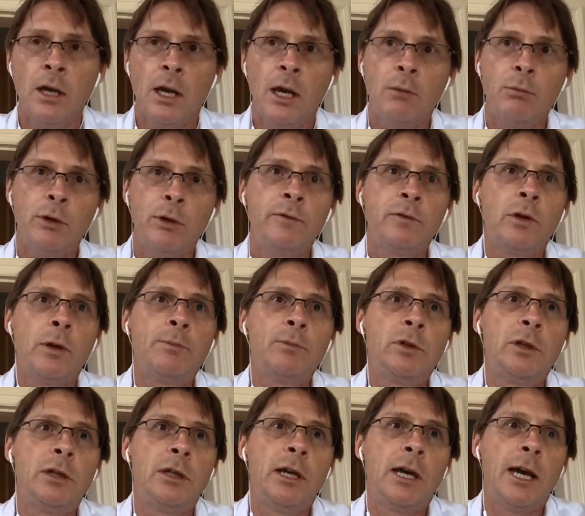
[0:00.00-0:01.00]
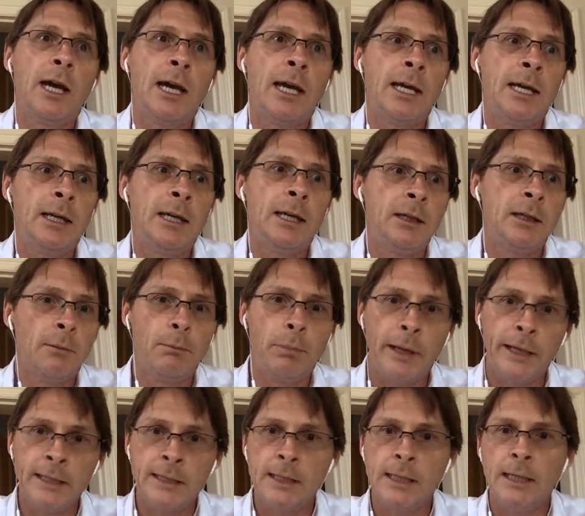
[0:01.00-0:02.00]
And we've adopted a
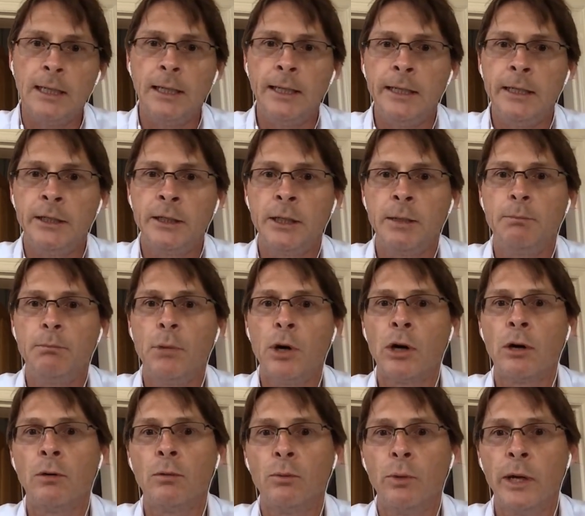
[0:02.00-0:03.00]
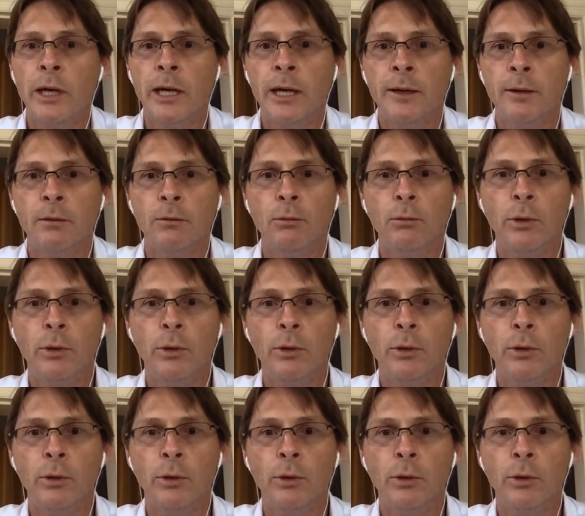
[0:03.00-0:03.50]
complexity leadership model where